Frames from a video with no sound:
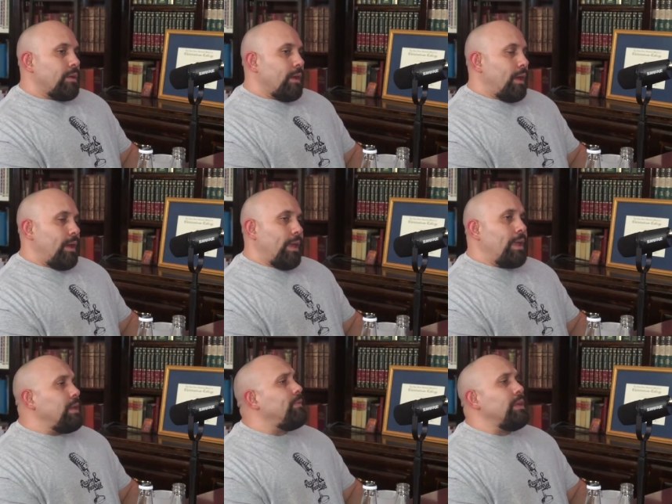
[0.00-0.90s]
uh,
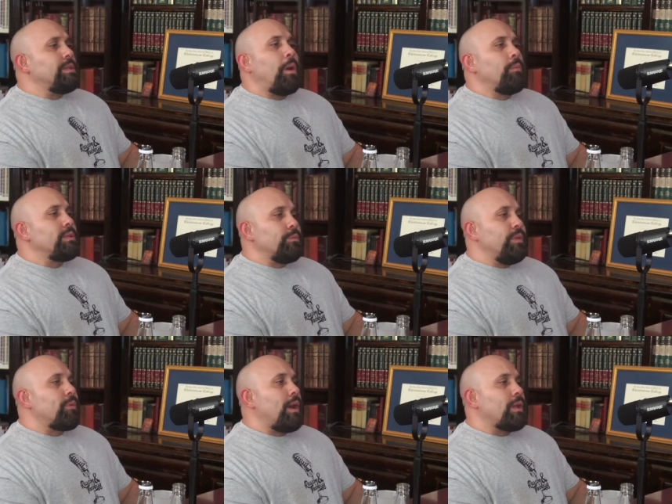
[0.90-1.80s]
any of these popes that we
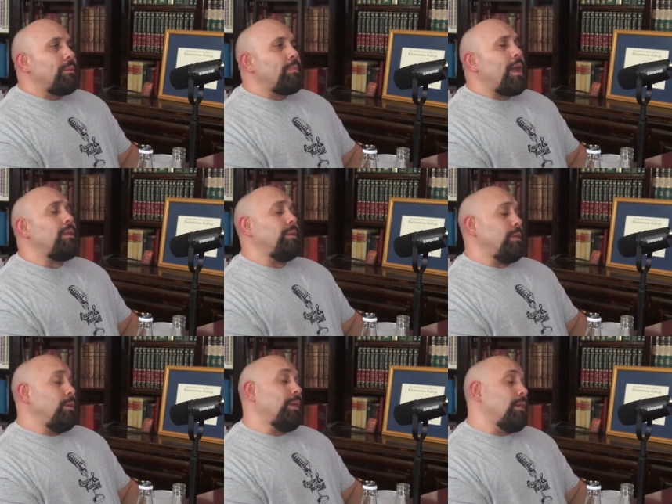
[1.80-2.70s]
brought up, and
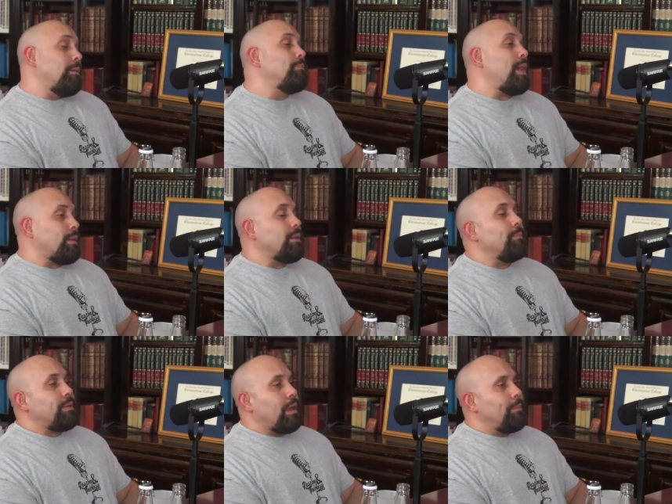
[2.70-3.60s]
you can come back to
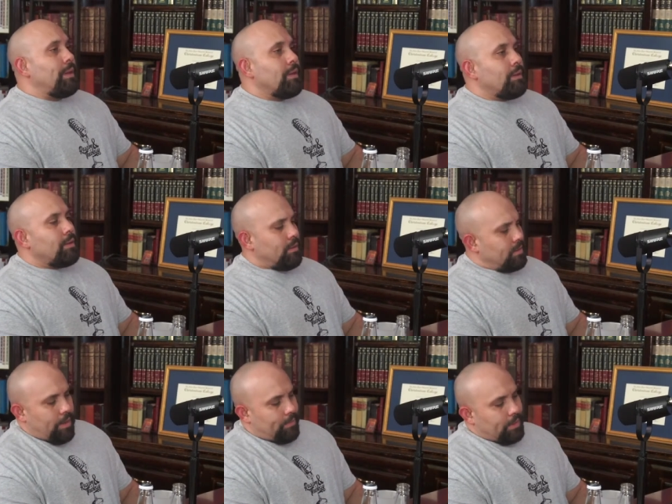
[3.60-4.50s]
me and tell me,
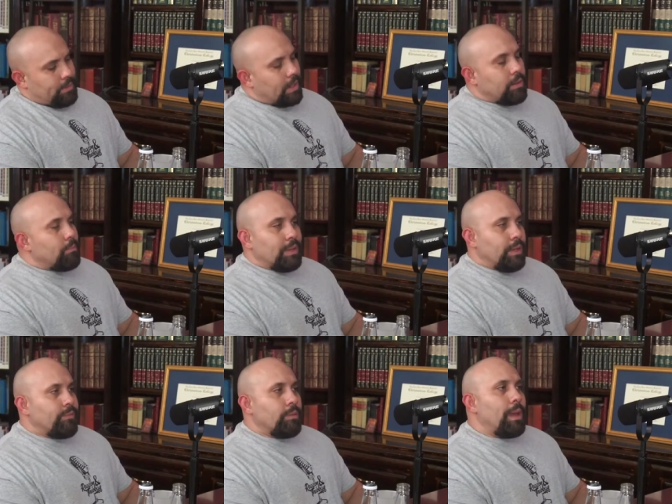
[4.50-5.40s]
no, they, they didn't
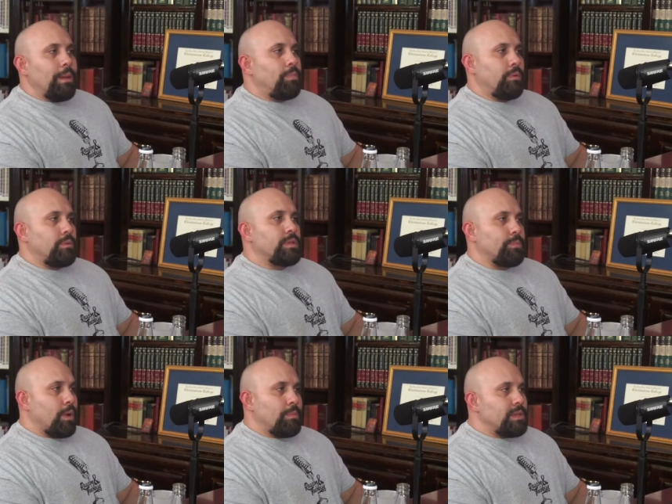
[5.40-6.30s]
believe in papal
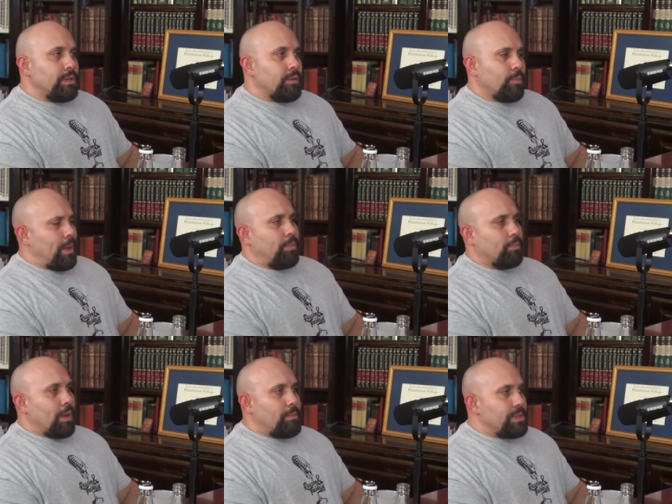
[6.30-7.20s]
supremacy mm. or mm. papal
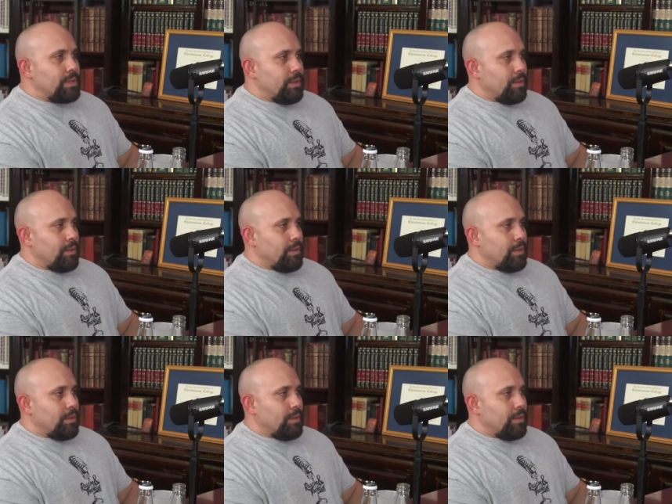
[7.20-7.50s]
primacy.